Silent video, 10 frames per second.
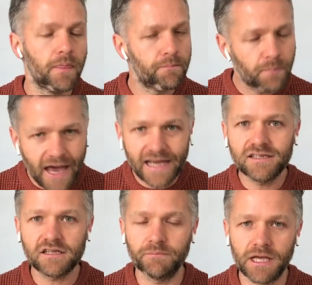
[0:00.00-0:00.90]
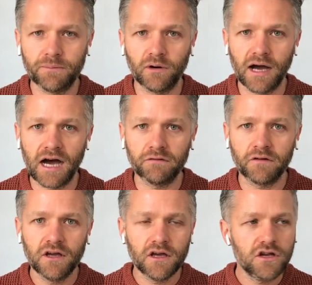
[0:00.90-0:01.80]
pains that people have,
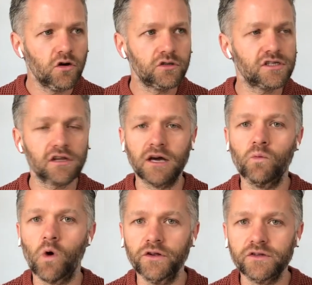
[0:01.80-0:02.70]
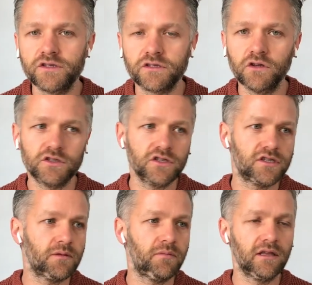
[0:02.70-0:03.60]
not just like wants, not just
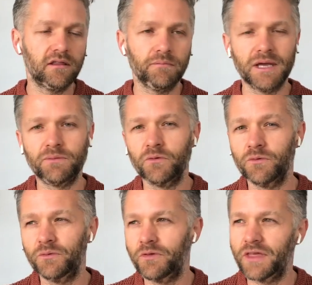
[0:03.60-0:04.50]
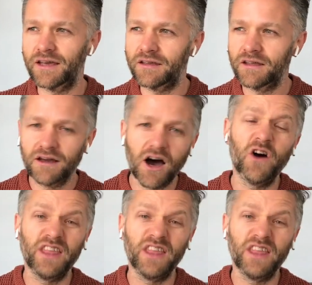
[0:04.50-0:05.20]
something that people think, oh,